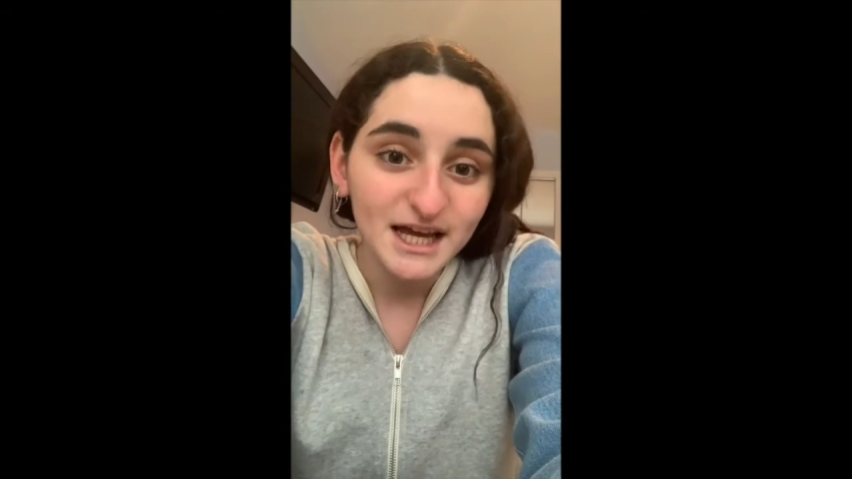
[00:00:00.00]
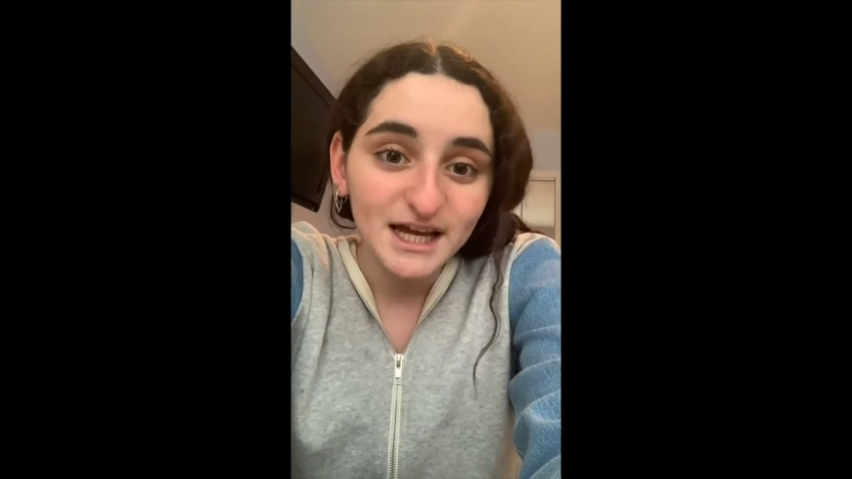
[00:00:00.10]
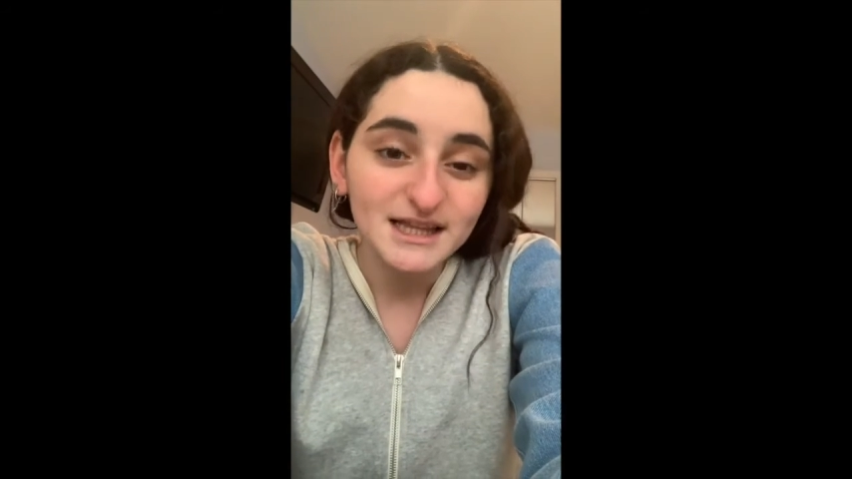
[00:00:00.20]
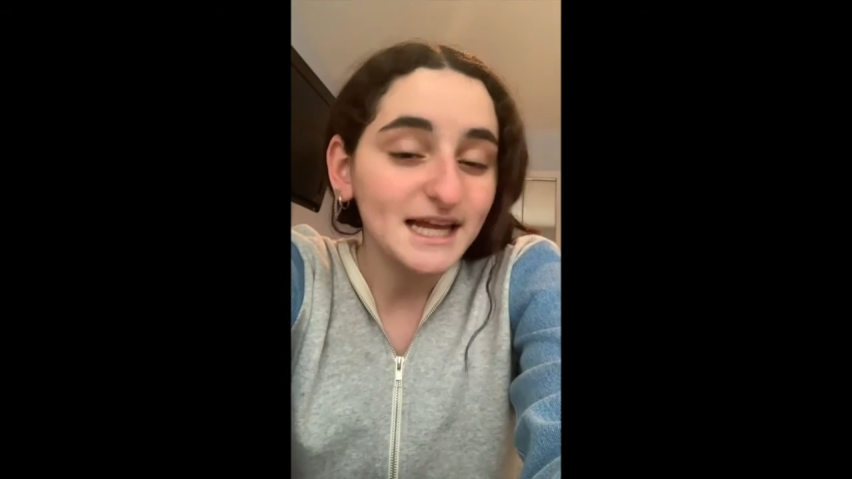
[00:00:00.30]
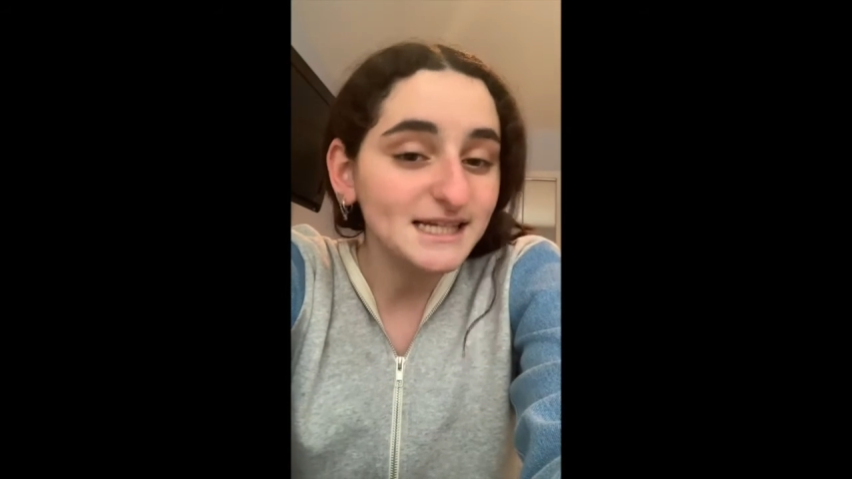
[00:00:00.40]

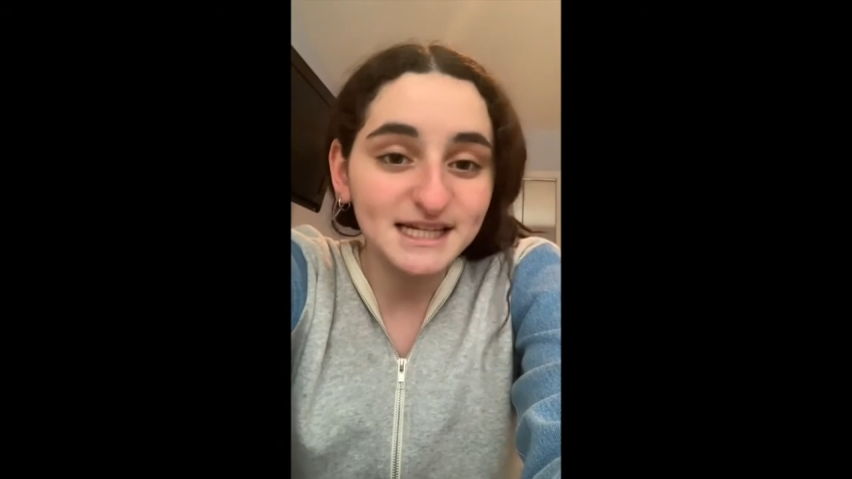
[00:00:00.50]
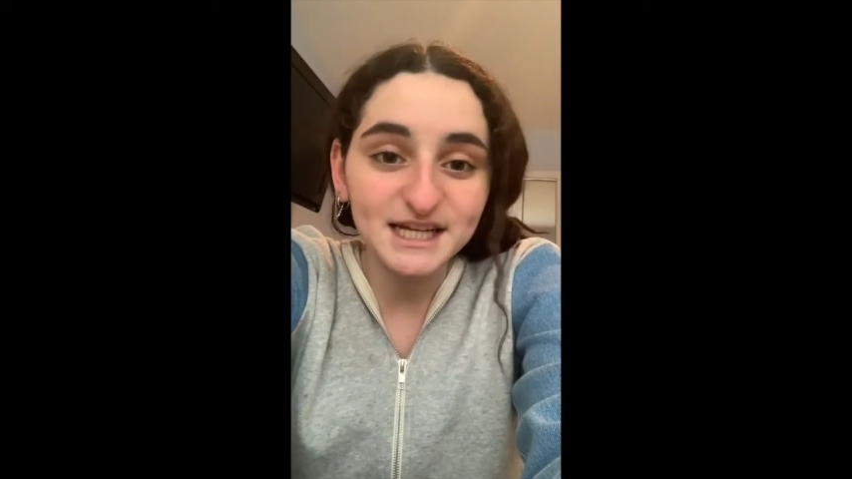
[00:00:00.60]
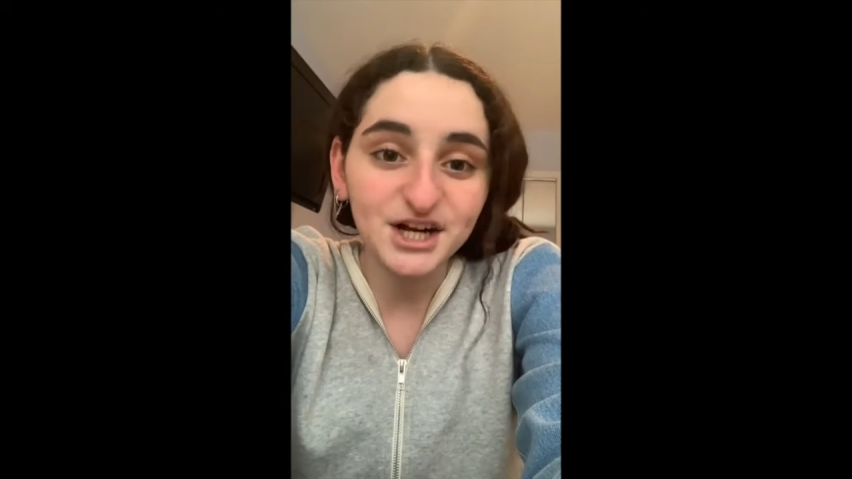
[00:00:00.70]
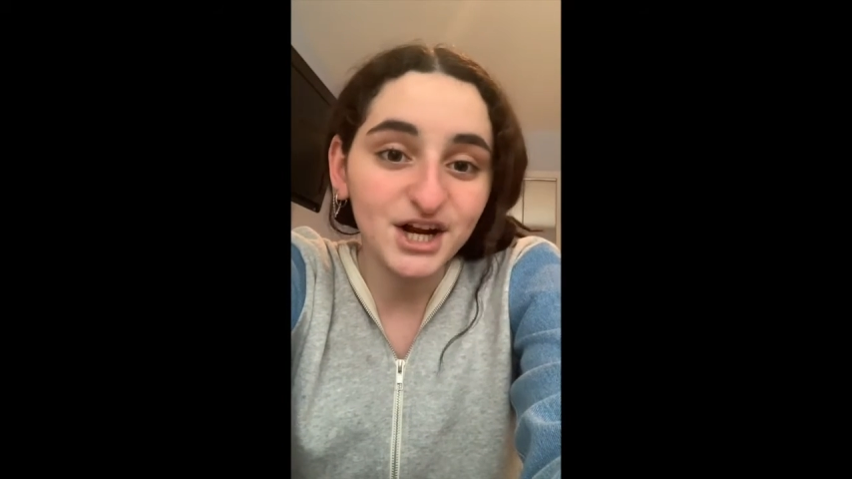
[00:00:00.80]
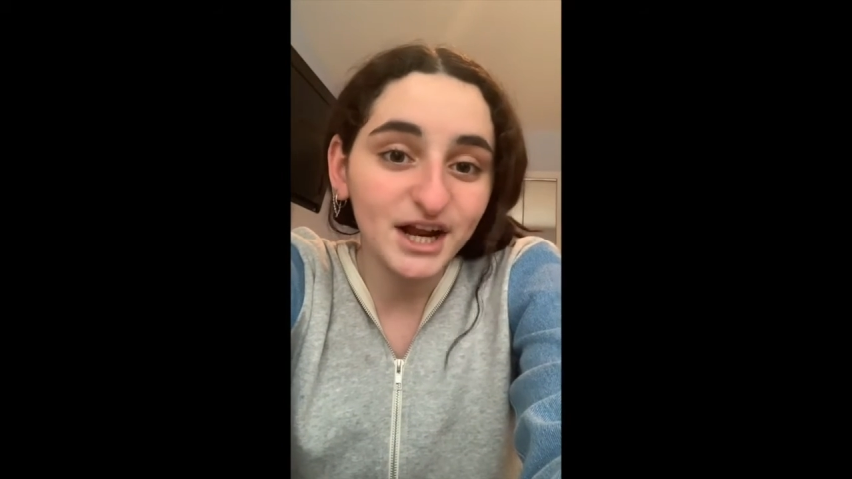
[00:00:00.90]
lend an
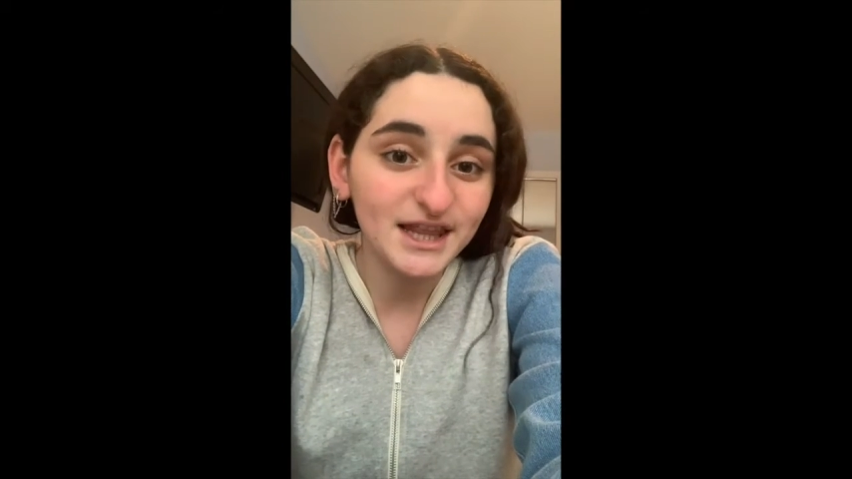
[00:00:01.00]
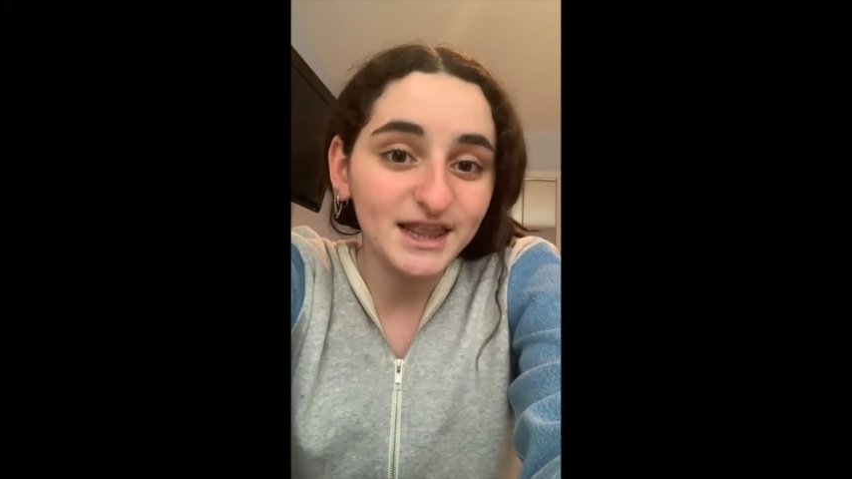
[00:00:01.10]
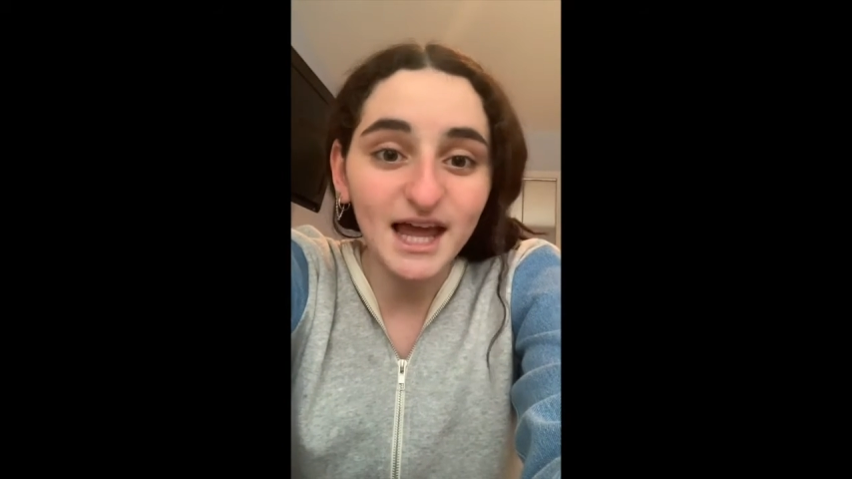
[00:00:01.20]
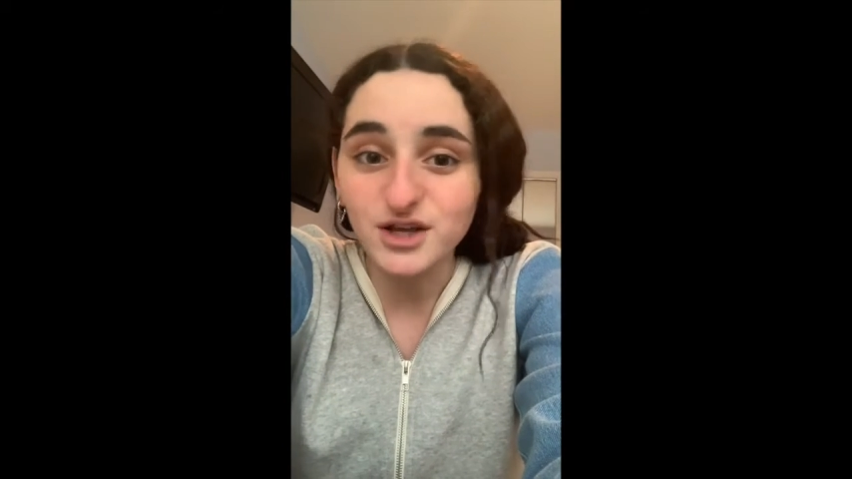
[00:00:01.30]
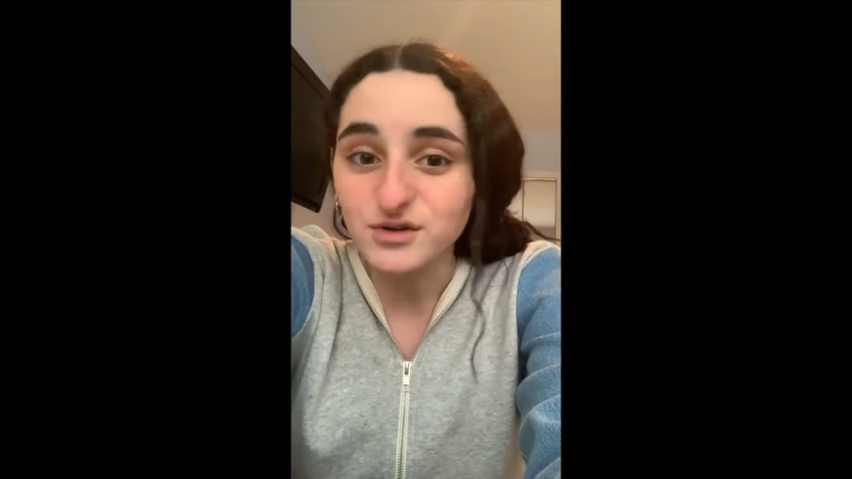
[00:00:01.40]
ear and
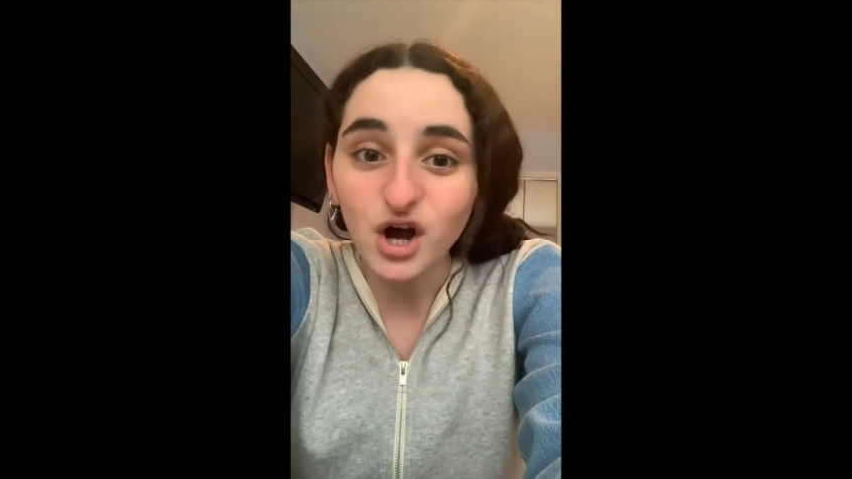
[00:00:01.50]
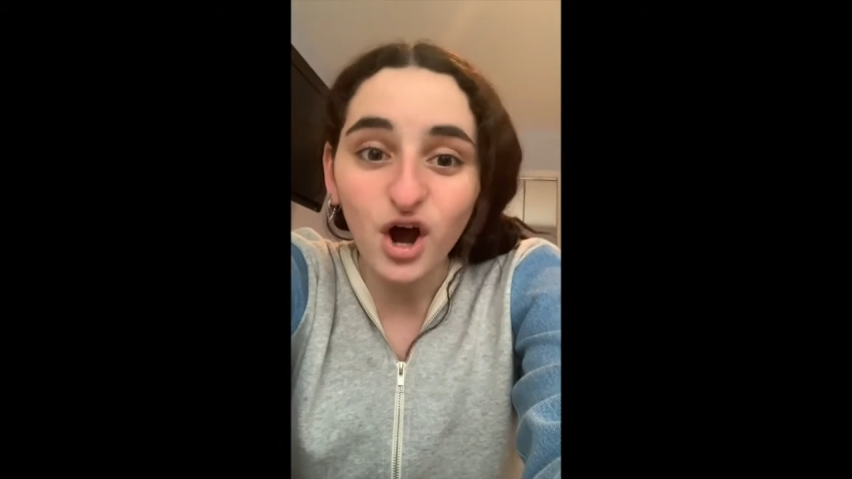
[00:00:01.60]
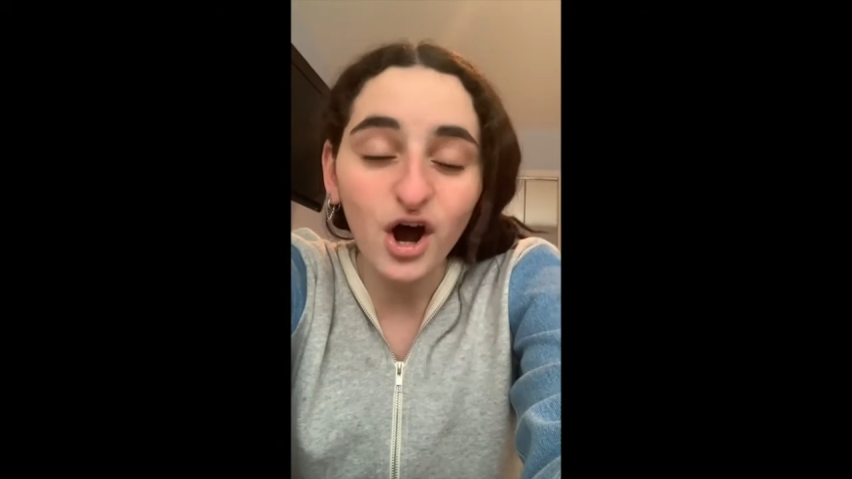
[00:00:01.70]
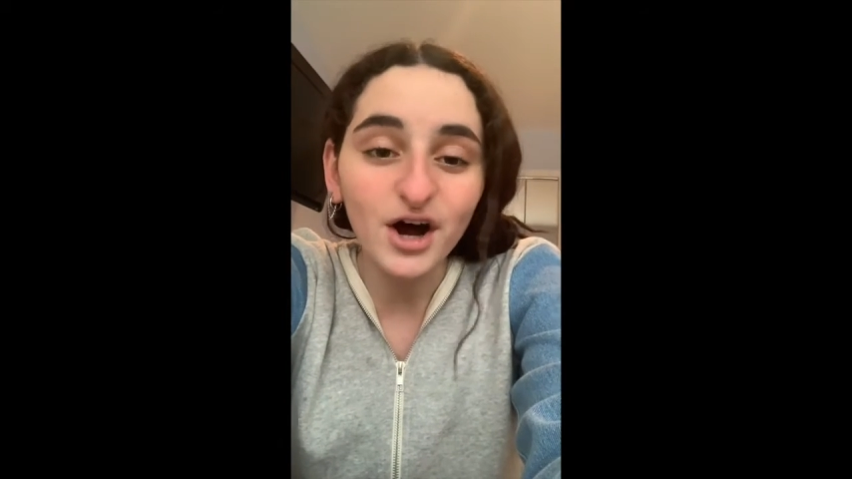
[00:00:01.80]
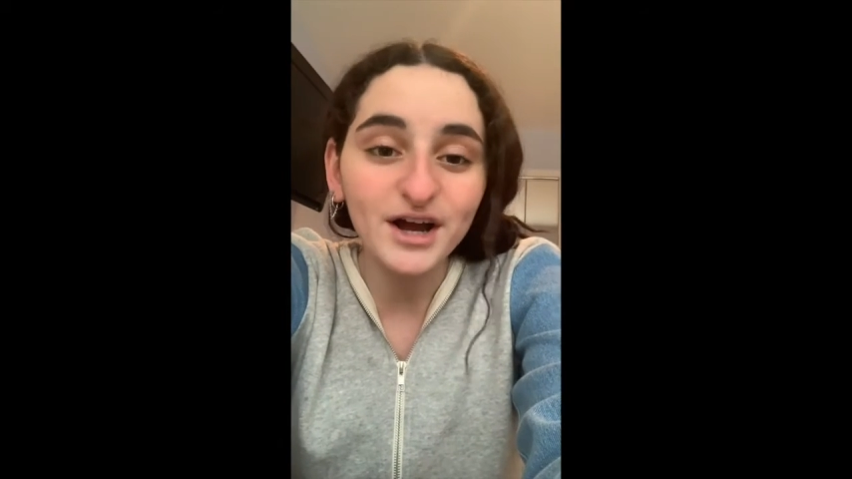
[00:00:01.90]
let you
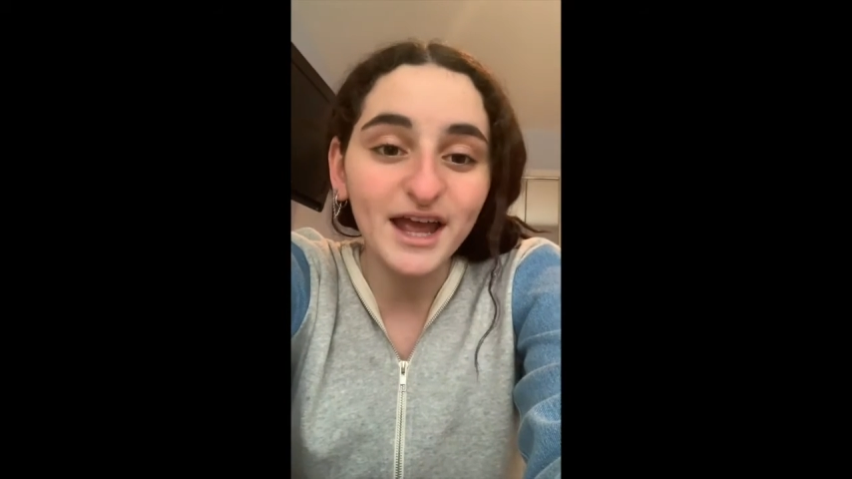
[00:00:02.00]
talk.